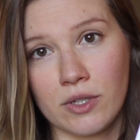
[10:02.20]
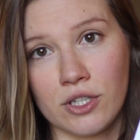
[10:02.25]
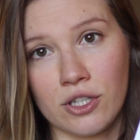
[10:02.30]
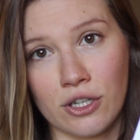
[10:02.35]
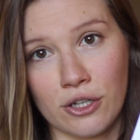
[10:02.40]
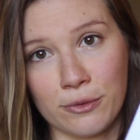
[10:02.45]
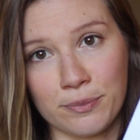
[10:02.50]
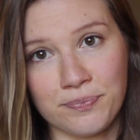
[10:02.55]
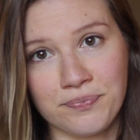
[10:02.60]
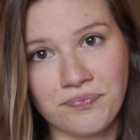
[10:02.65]
you what to
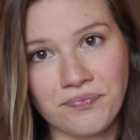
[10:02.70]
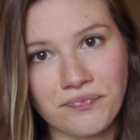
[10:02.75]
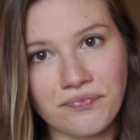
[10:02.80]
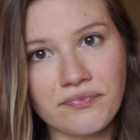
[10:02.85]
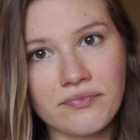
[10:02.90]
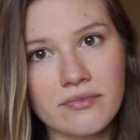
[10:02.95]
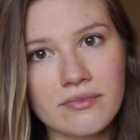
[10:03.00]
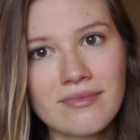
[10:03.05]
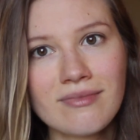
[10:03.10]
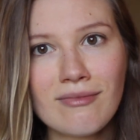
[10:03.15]
do
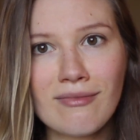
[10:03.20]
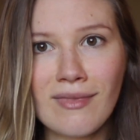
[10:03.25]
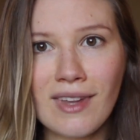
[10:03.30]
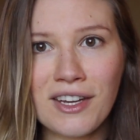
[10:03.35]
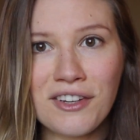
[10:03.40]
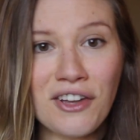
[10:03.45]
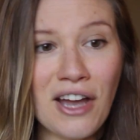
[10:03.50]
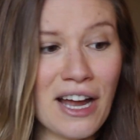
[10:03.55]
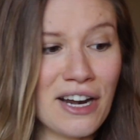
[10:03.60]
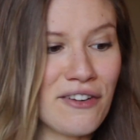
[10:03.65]

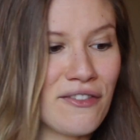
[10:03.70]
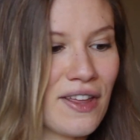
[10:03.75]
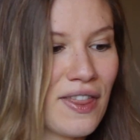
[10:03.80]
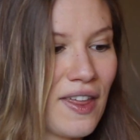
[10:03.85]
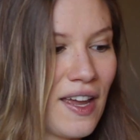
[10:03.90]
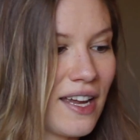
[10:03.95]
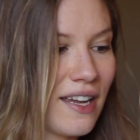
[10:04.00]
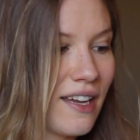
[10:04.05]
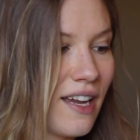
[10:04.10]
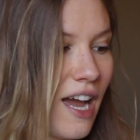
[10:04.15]
kind of a
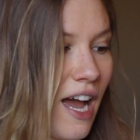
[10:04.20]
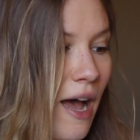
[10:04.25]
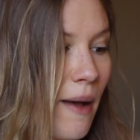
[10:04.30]
thing.